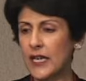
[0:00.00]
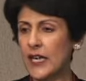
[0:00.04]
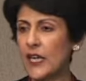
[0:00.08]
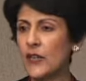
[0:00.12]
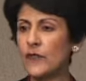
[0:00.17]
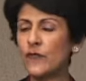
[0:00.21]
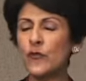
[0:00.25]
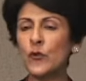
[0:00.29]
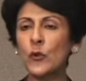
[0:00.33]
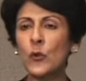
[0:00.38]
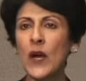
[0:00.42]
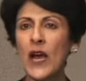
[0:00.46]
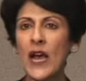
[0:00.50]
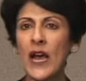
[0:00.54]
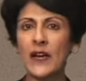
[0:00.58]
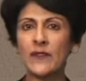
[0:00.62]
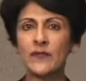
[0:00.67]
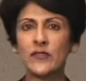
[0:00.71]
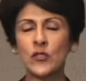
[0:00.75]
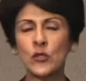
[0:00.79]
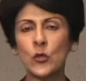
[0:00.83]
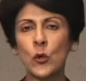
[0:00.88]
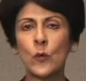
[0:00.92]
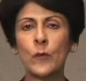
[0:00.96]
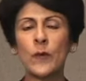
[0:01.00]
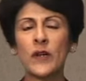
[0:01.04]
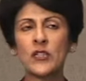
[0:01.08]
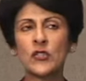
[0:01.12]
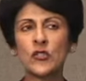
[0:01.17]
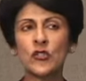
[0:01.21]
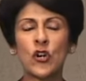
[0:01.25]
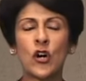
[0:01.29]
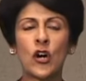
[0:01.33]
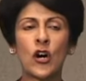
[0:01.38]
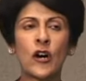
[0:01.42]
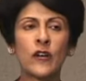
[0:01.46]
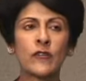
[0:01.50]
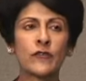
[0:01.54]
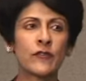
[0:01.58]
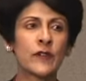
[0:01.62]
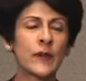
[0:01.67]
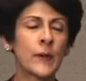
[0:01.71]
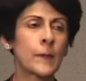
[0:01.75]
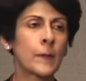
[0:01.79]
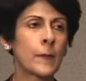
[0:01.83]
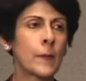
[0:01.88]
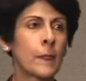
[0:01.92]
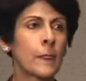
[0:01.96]
if you have so much of
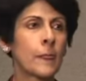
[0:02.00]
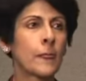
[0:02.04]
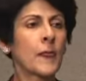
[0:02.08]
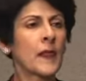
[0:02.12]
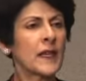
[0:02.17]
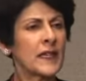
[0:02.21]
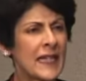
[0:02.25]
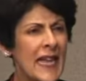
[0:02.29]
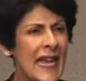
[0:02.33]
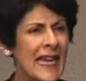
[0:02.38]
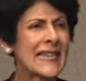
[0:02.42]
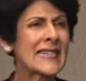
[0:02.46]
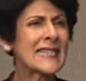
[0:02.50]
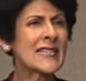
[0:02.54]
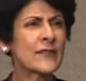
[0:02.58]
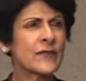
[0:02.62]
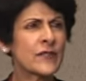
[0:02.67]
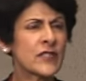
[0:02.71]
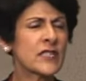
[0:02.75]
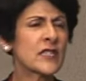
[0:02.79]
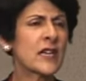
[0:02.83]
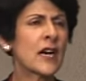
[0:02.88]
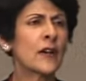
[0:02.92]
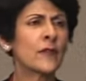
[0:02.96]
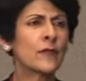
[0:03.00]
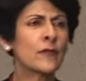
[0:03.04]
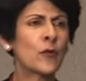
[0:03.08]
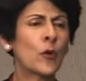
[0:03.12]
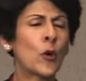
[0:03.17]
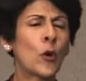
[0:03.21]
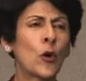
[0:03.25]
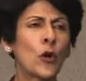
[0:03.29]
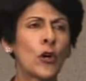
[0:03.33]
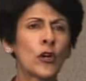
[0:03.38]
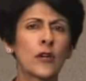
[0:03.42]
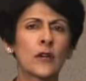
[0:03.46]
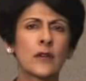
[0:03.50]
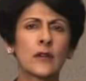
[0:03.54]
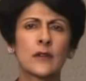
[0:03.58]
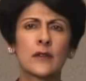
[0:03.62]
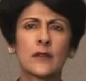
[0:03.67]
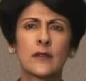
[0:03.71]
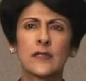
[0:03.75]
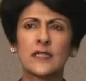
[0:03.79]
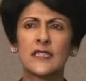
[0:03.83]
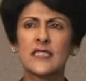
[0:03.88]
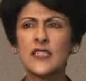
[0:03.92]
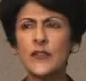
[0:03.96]
negative stuff or
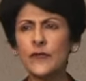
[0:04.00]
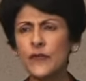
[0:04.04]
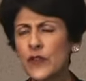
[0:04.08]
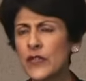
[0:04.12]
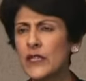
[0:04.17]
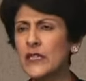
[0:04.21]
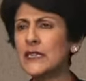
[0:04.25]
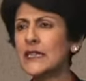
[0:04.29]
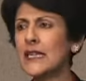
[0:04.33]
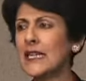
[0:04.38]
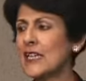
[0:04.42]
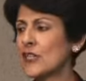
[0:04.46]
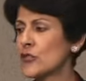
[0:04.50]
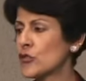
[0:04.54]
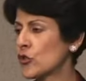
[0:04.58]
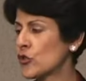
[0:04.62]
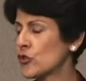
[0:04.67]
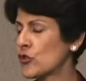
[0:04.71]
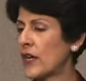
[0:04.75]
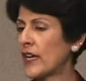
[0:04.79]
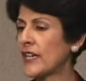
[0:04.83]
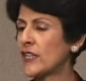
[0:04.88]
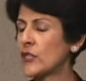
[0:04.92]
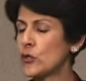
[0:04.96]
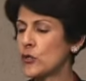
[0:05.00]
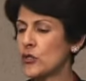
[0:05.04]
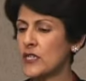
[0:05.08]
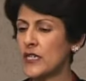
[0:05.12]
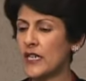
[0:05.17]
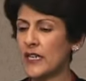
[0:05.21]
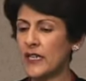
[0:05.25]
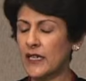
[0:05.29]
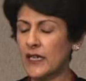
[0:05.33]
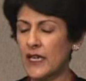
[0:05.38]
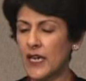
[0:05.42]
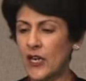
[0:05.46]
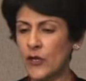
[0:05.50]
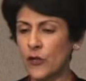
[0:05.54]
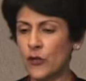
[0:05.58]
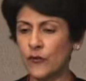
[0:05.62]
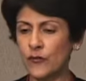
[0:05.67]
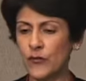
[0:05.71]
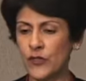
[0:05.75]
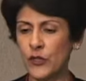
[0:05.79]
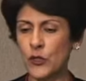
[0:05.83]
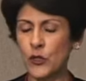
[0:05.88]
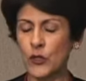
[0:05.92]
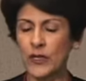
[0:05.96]
difficult things you're trying to take care
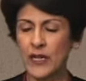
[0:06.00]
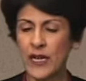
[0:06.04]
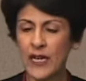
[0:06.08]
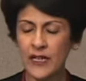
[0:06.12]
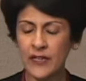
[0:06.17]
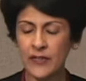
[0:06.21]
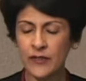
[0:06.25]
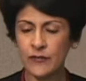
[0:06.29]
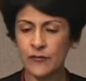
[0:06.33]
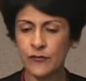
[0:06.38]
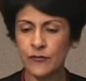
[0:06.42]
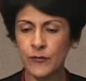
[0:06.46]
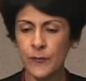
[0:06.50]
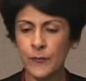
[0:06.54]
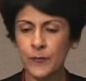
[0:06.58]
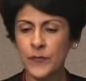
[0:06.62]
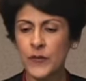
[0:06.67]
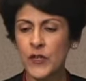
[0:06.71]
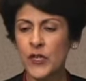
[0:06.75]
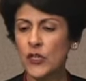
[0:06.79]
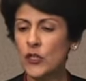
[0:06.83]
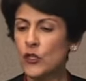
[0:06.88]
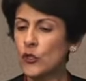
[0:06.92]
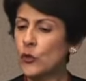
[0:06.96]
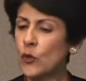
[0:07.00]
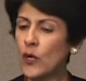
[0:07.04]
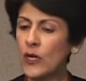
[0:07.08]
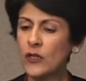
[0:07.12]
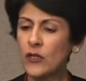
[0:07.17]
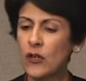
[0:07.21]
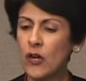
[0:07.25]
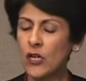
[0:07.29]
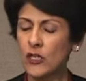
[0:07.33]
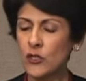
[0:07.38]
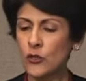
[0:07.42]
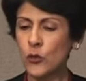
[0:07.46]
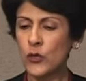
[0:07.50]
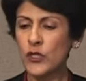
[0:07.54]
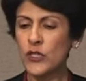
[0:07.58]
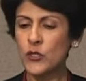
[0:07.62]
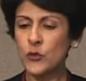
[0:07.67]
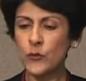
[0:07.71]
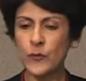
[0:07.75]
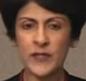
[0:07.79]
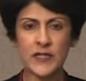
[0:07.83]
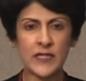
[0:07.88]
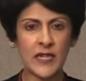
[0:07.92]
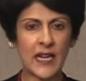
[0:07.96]
of in your life, you are not going
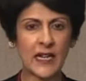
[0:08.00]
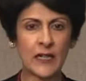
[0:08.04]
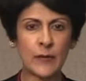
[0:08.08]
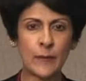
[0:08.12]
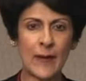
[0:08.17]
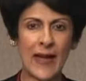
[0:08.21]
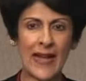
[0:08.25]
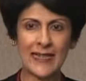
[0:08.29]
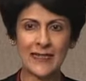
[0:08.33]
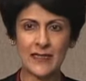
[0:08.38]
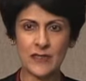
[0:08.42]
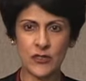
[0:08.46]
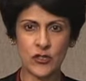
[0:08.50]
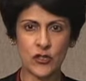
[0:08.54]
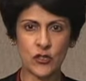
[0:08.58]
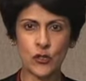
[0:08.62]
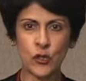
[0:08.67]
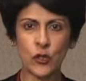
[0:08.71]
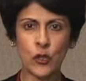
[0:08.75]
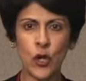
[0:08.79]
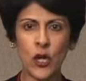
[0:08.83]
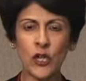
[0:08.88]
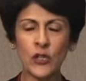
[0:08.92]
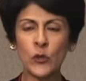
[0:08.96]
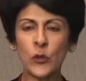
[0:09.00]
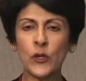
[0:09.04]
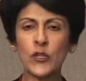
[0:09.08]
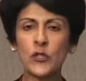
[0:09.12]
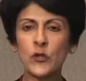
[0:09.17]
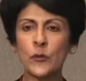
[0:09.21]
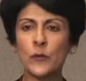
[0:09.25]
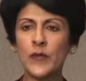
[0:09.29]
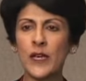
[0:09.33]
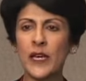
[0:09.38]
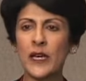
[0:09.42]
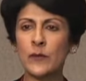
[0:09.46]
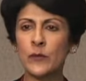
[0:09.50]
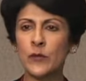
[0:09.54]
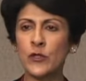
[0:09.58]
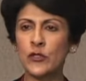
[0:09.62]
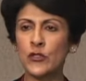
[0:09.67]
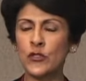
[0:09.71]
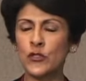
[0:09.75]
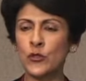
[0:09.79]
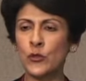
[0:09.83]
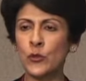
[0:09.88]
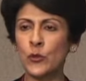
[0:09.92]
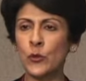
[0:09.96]
to be, it's like a balance. You're not going to be able
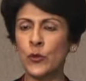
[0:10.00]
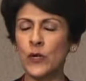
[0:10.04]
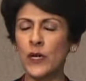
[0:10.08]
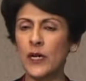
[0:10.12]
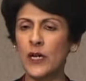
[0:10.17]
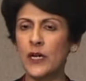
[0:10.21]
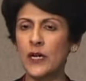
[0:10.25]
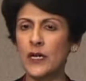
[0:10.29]
to